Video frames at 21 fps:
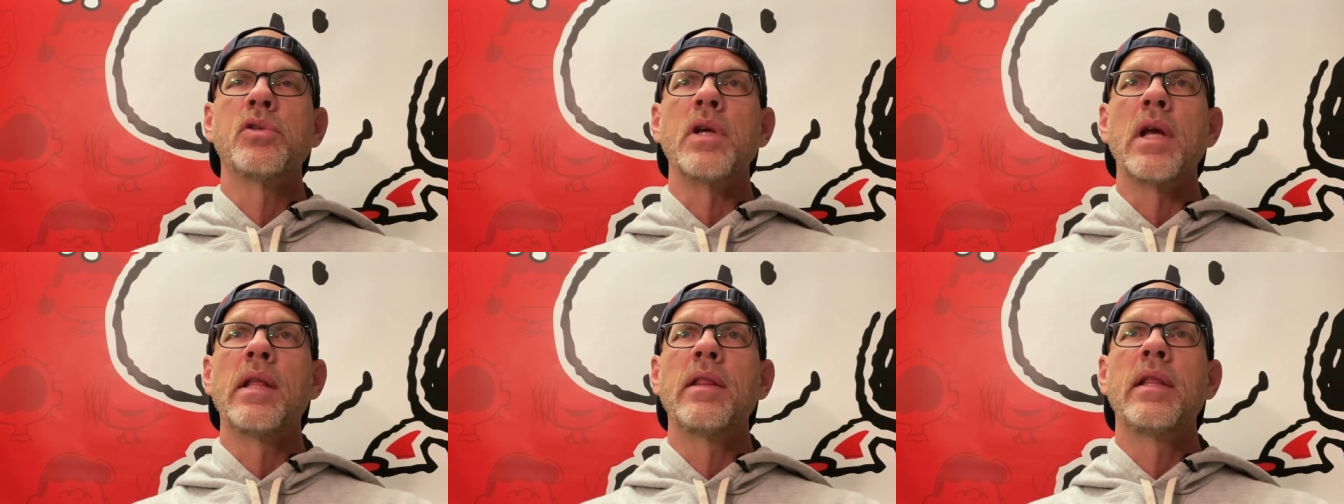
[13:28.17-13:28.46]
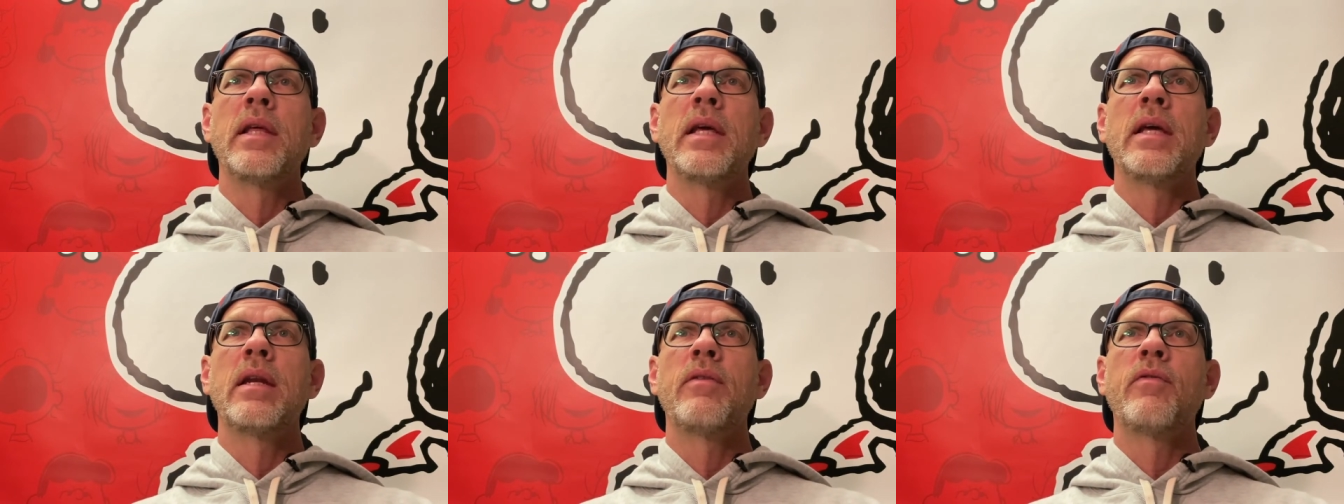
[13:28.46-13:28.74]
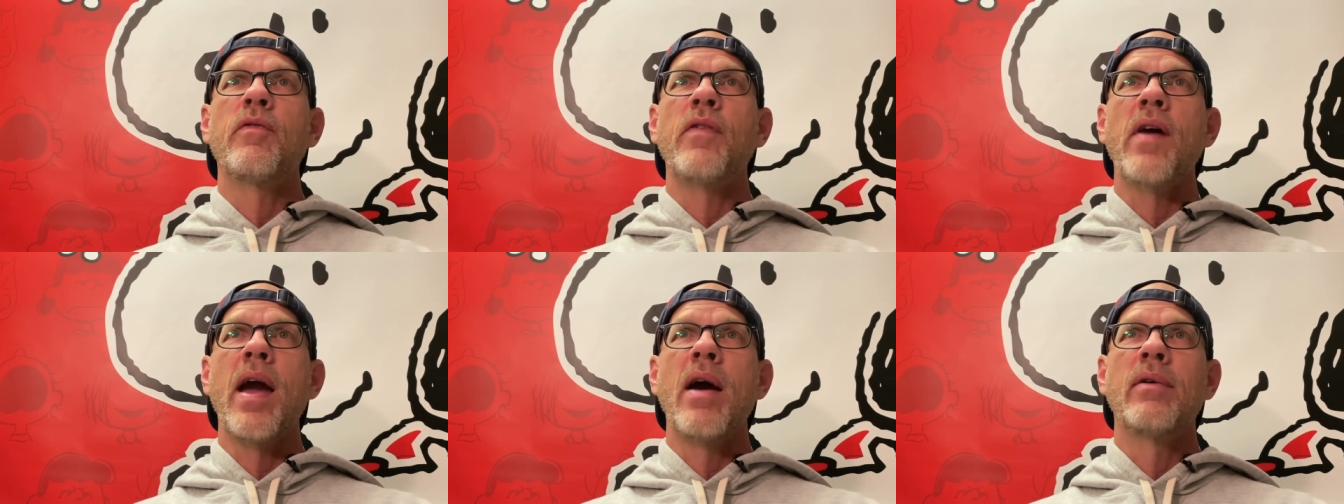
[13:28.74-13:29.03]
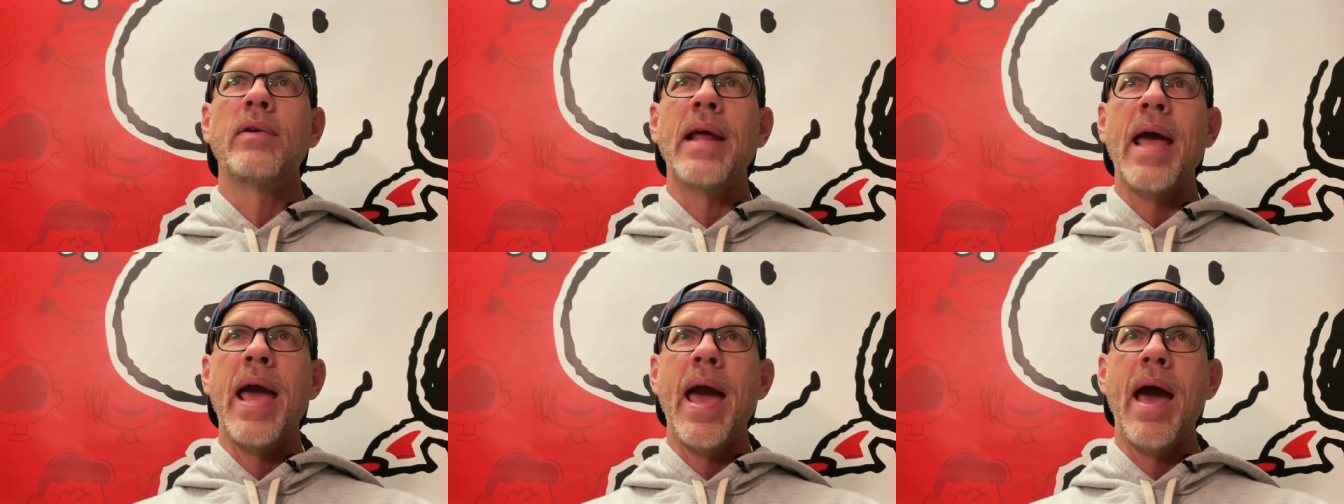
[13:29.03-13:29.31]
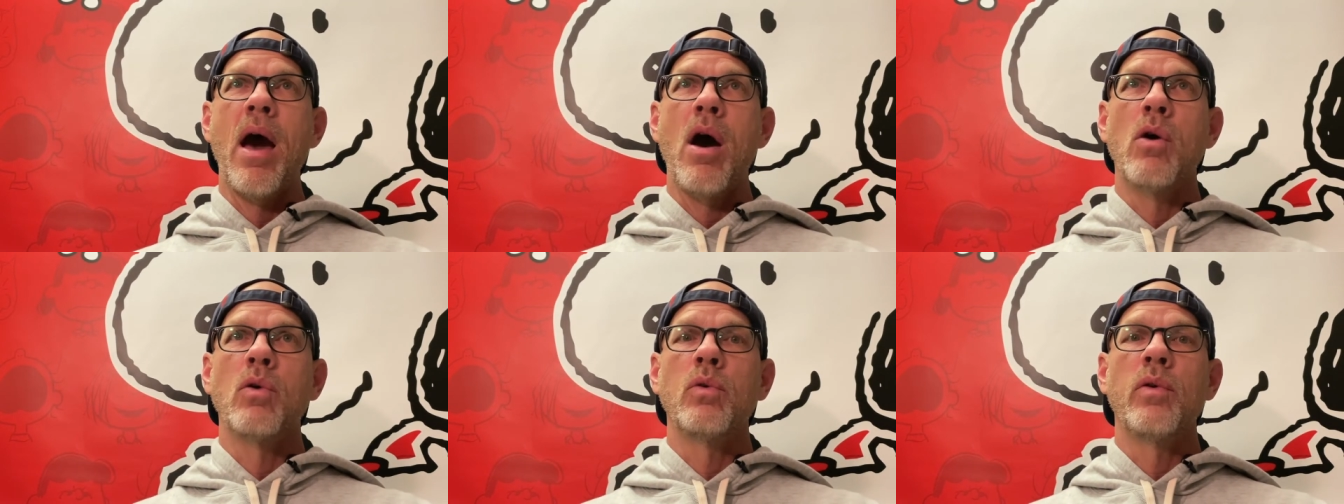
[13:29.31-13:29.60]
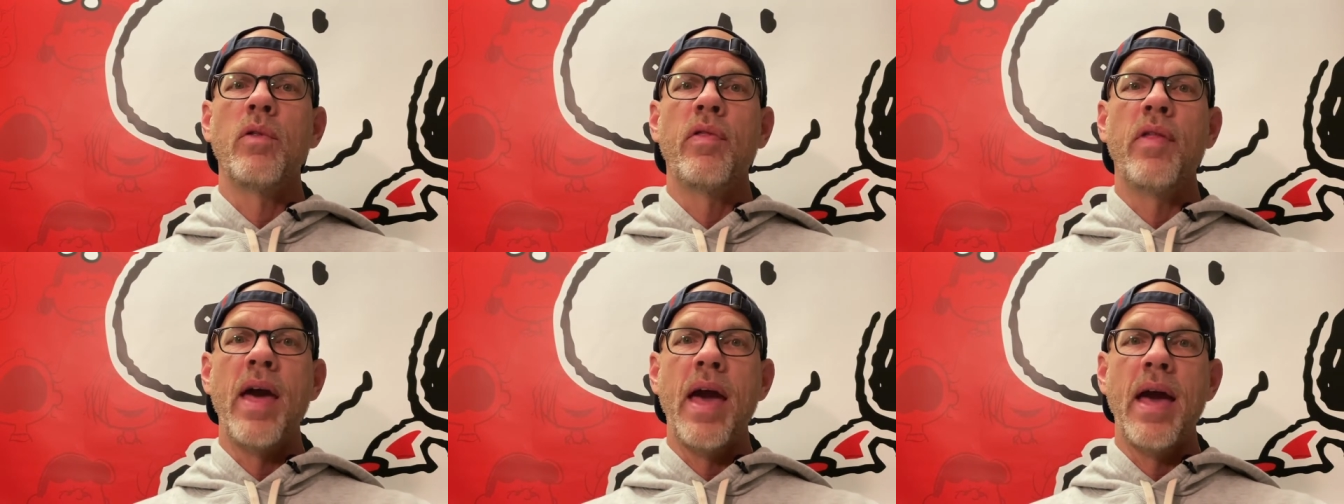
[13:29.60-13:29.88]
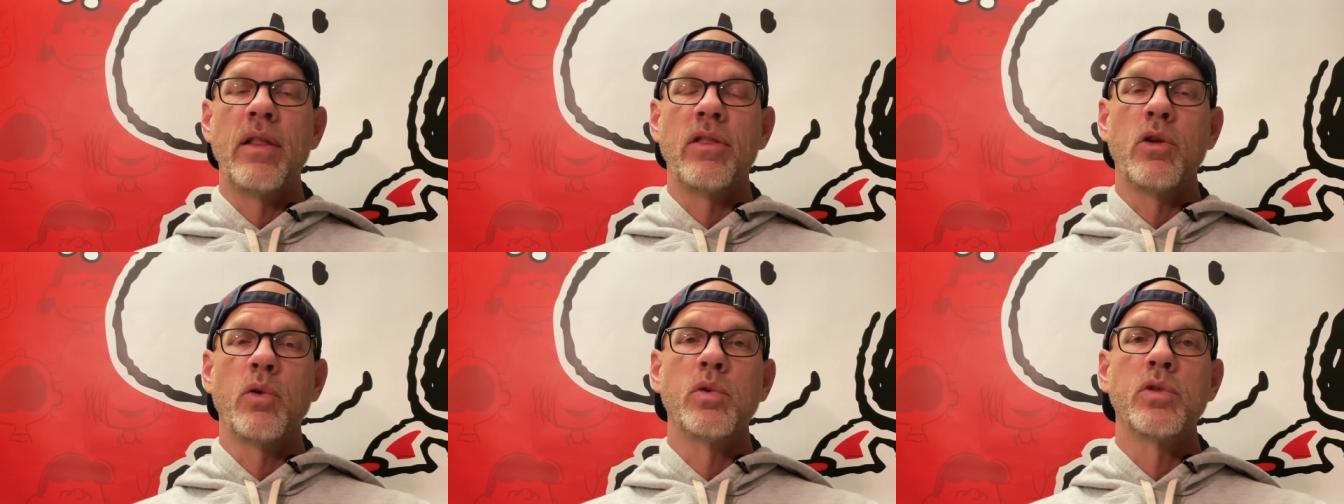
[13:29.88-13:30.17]
and then found out
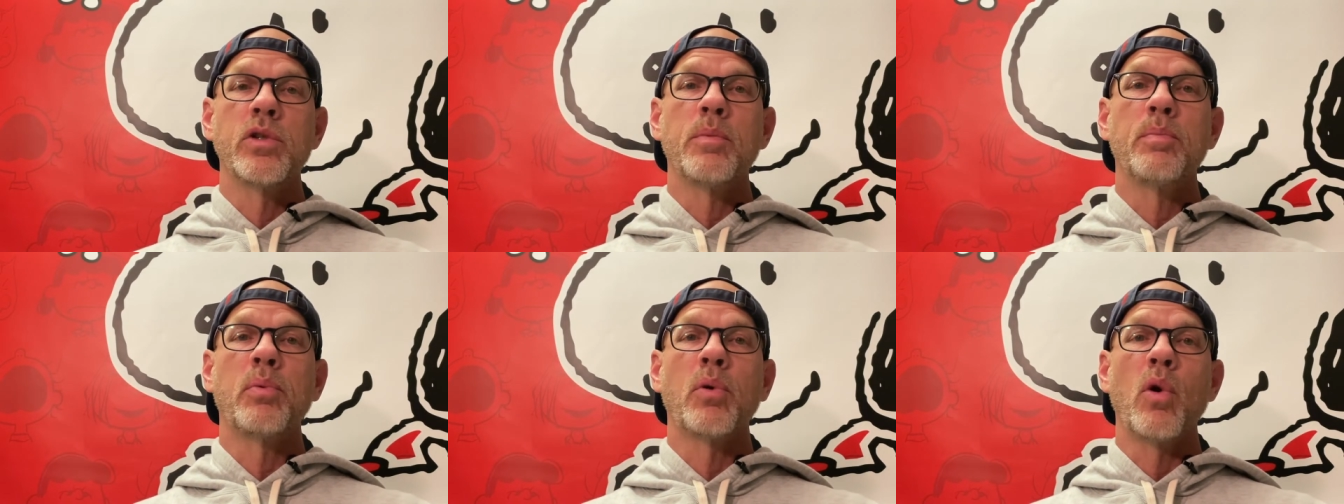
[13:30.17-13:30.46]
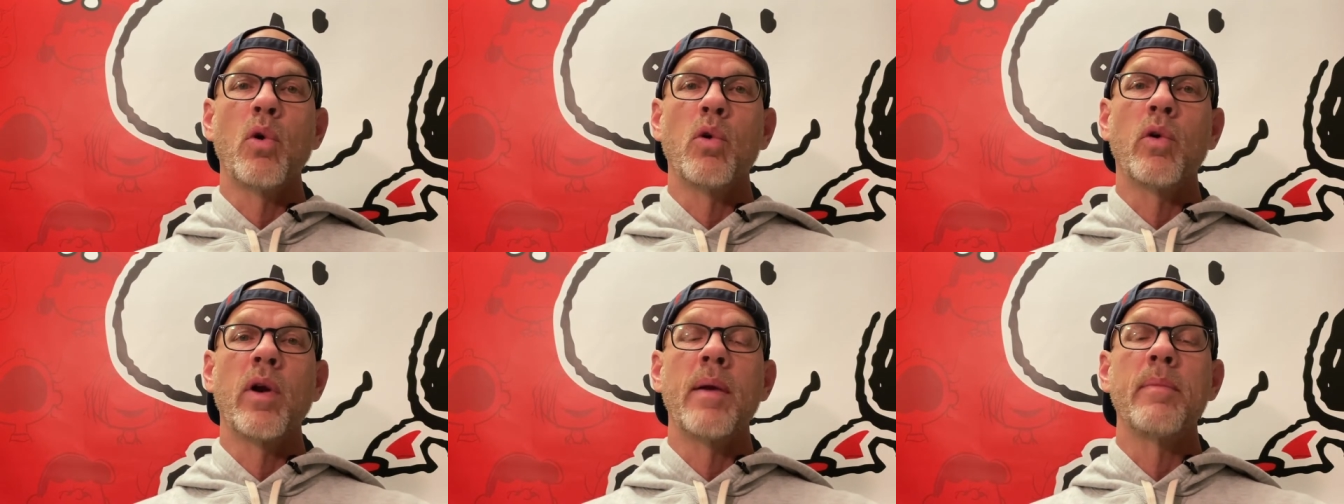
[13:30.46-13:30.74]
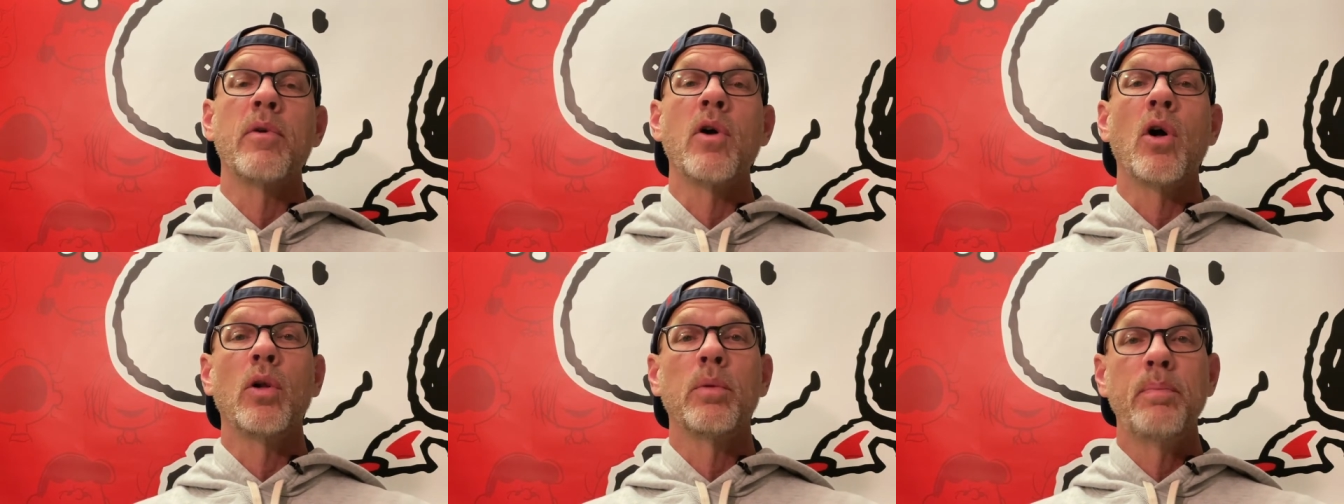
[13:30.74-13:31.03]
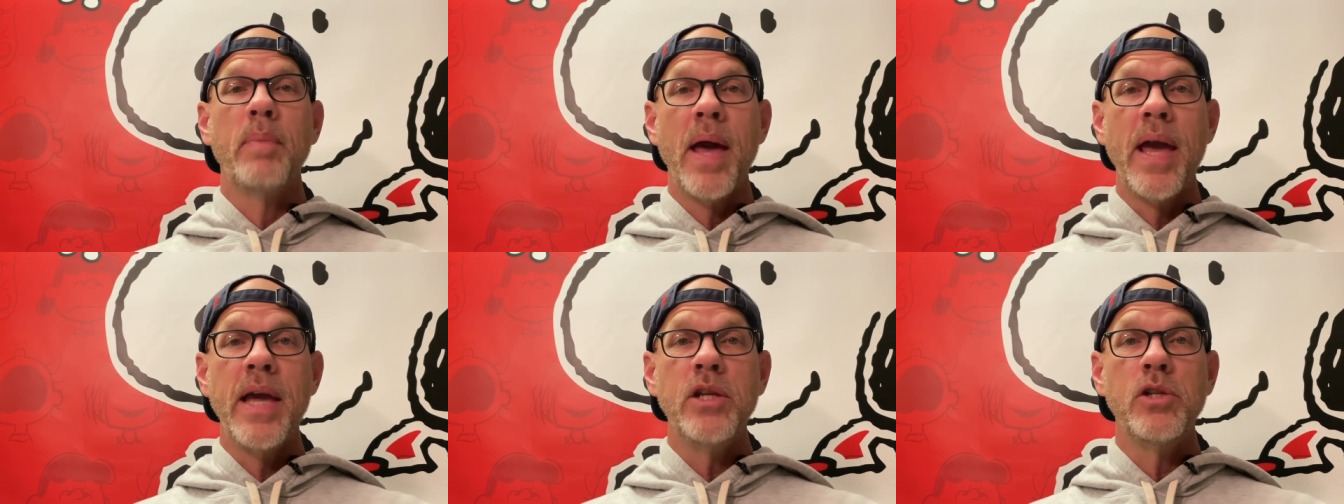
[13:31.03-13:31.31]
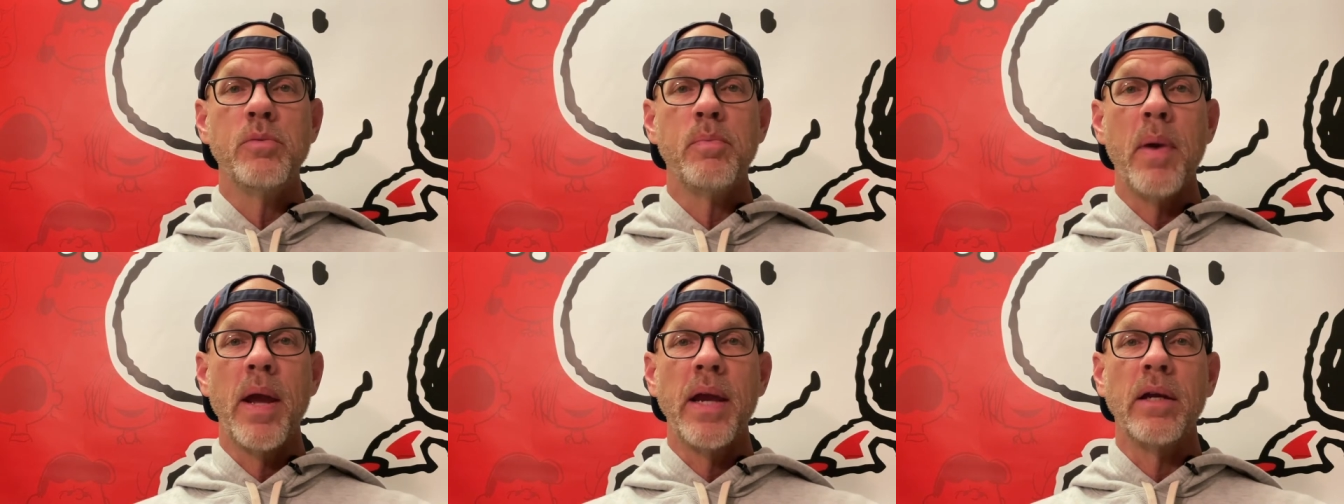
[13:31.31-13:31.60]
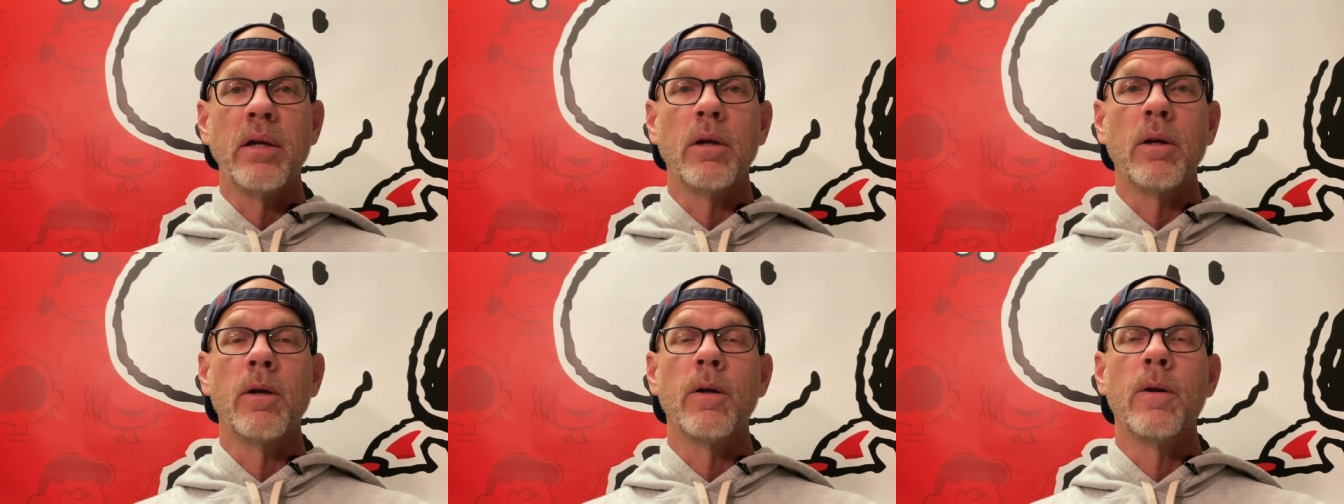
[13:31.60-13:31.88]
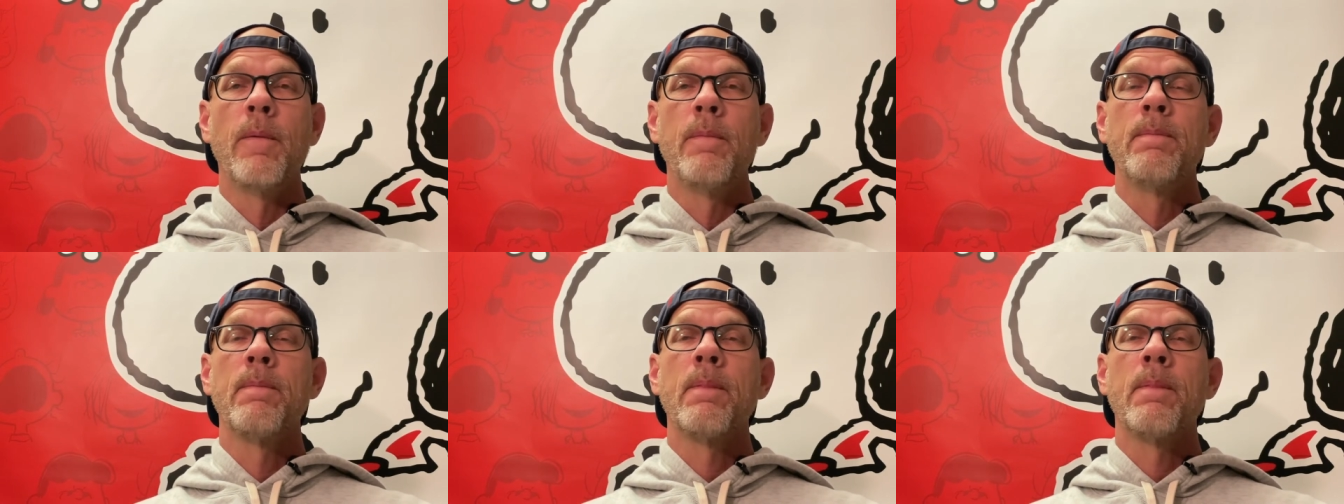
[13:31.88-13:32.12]
that there was a program called PageMaker